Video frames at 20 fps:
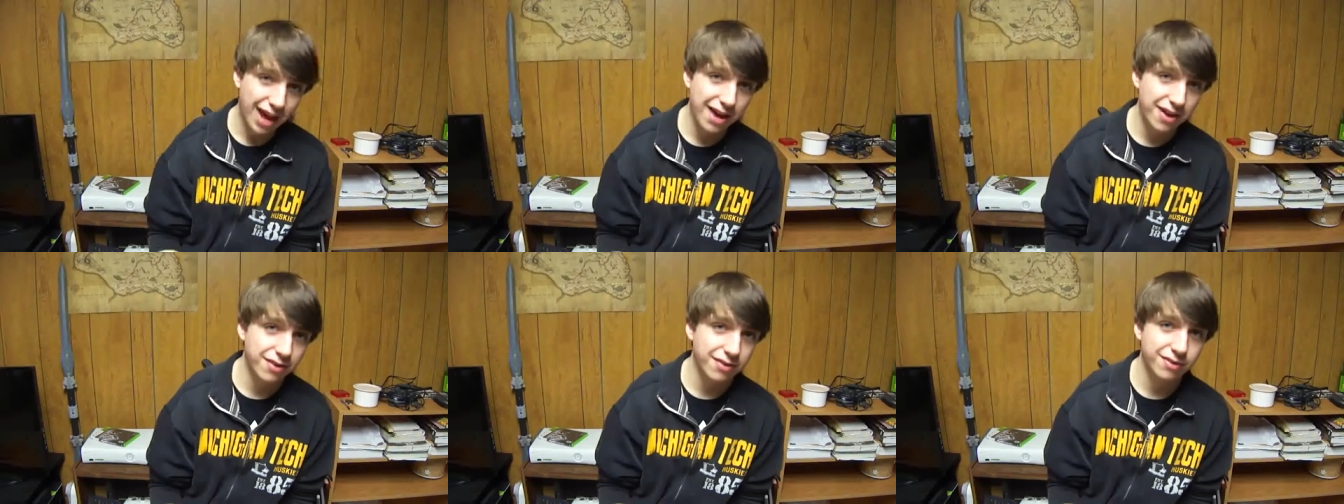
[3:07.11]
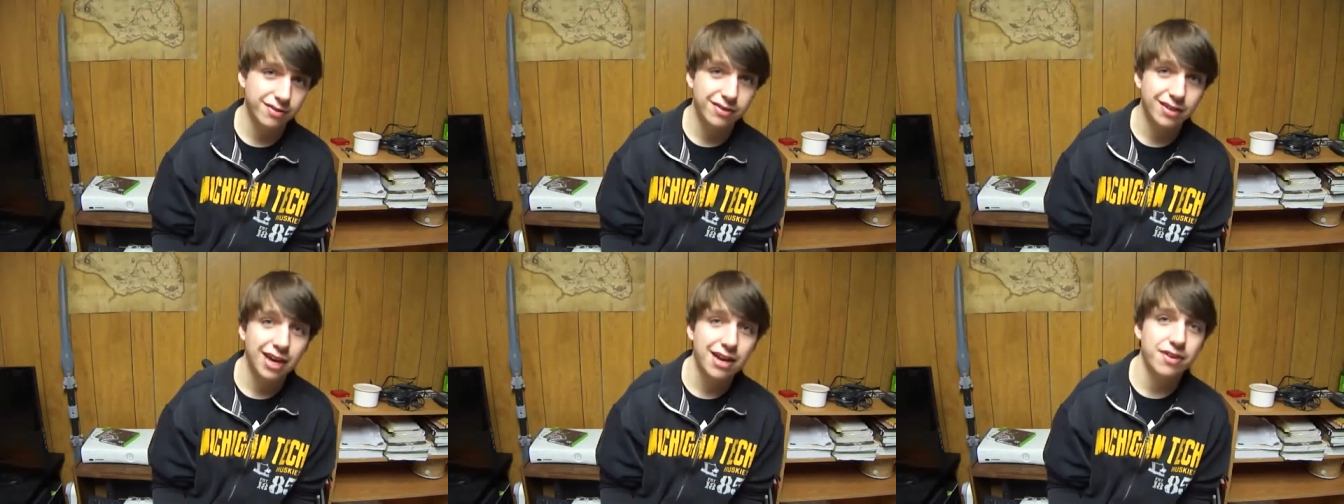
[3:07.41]
I
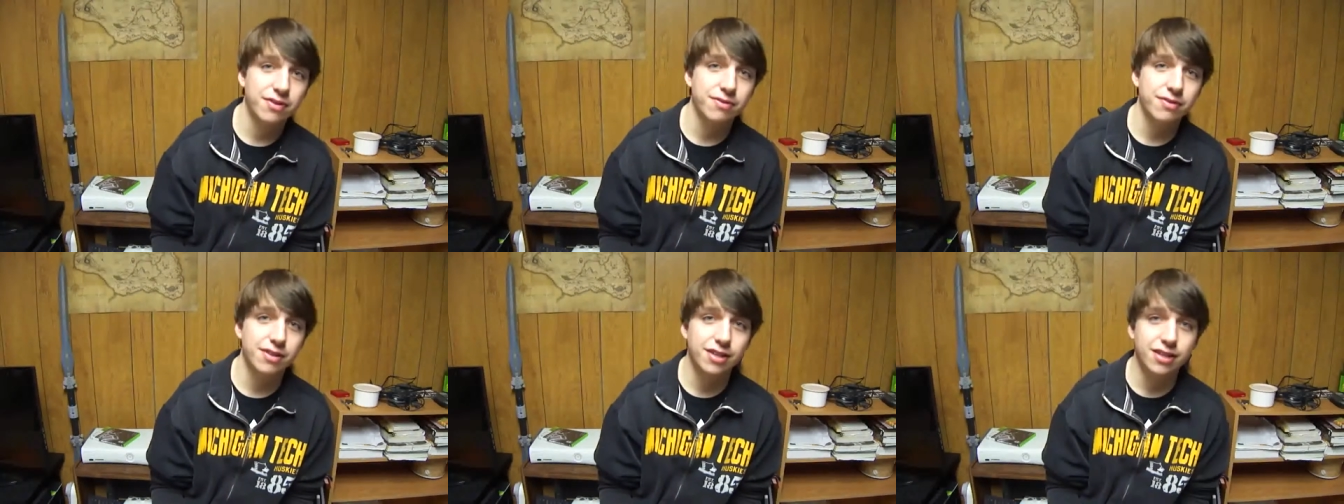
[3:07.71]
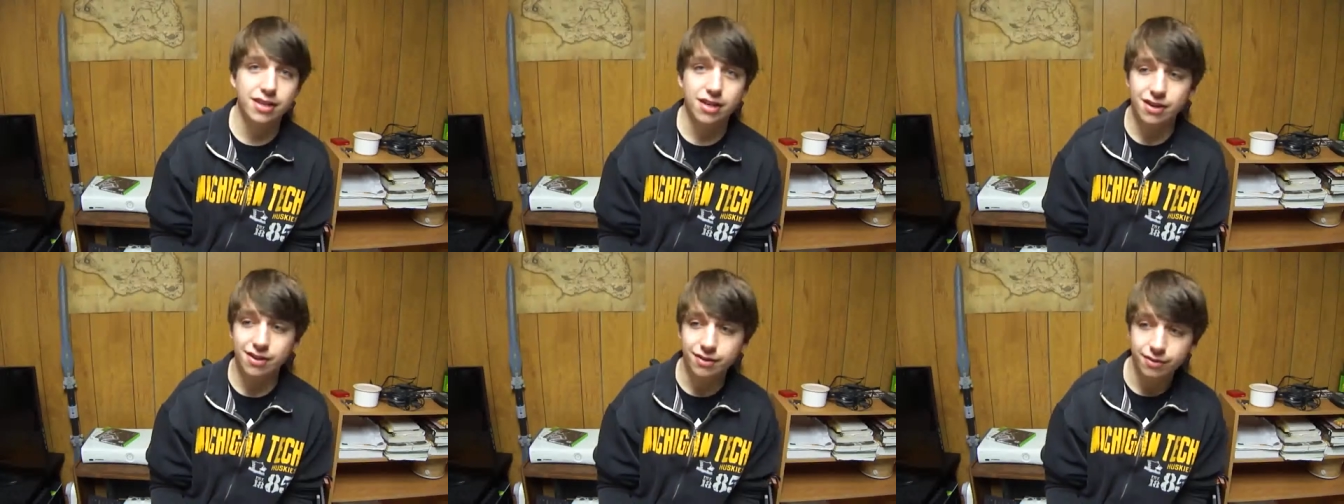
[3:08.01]
don't I don't
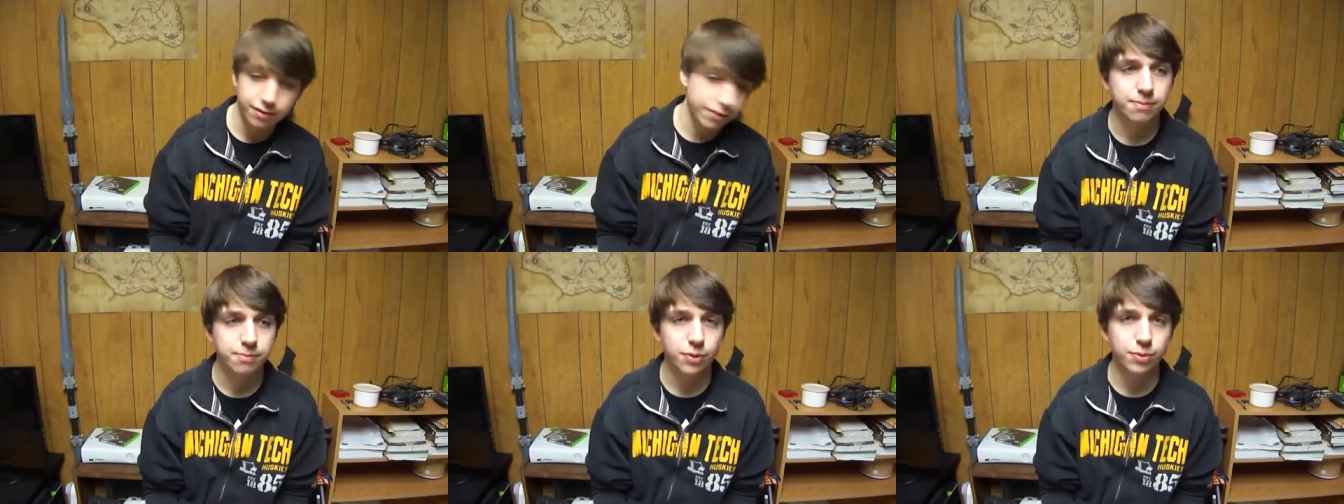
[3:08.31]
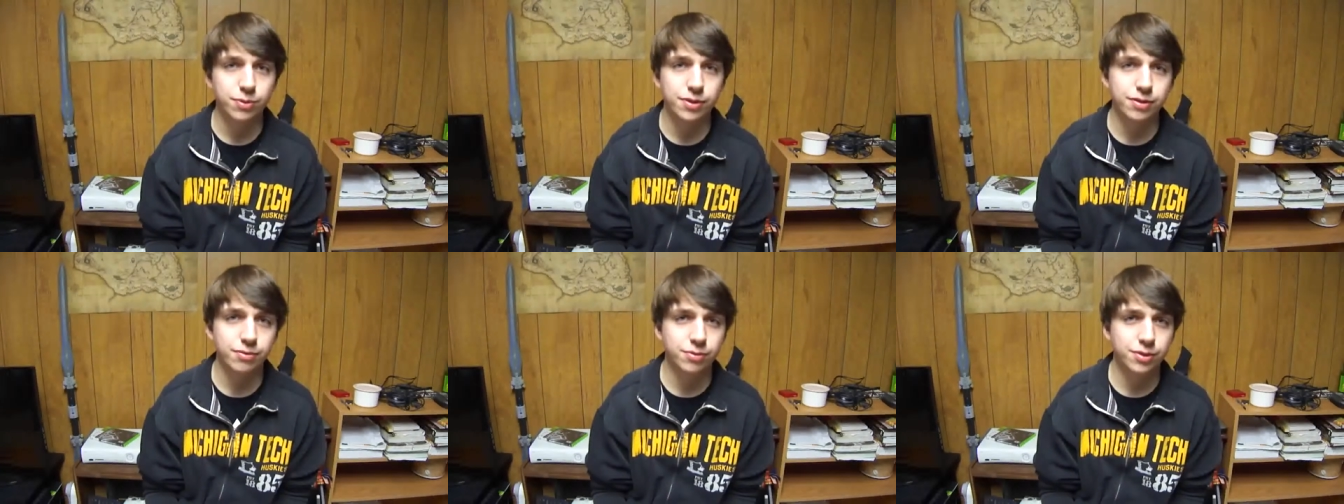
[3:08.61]
really know, but
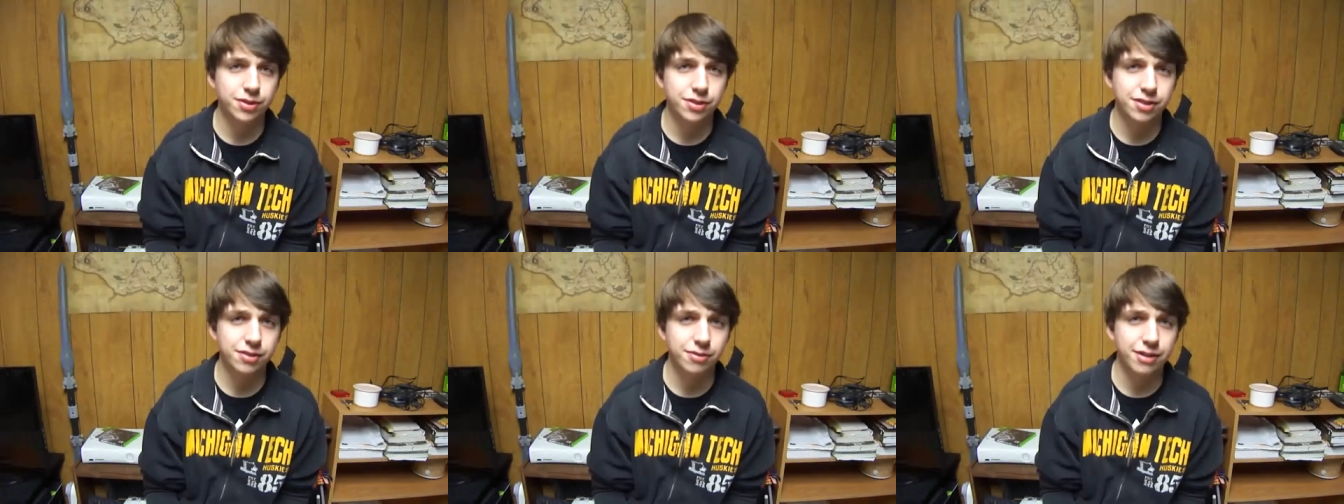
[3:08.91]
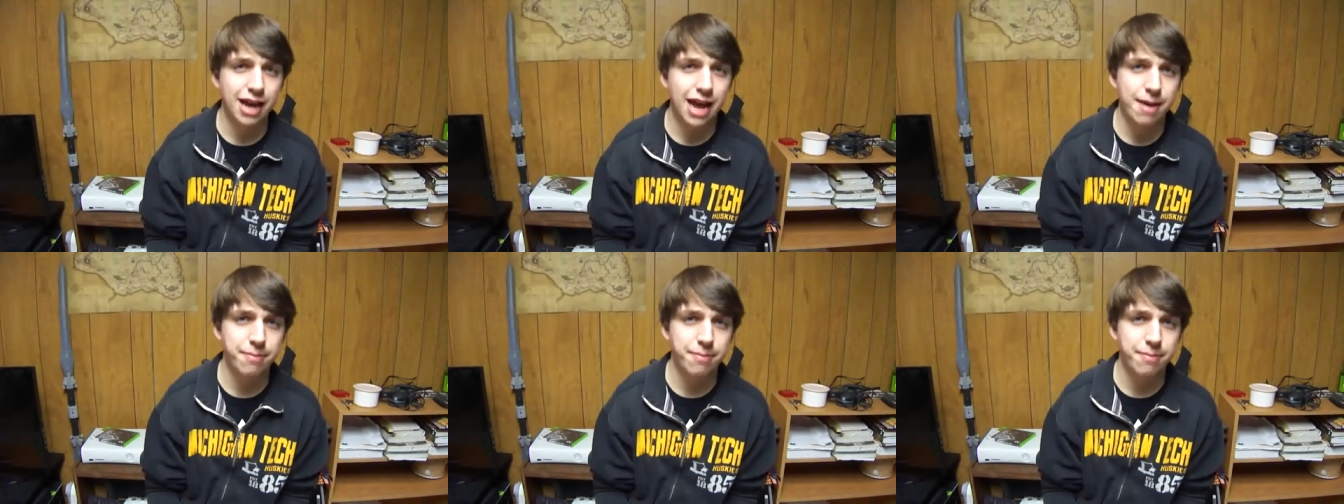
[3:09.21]
we'll, we'll see what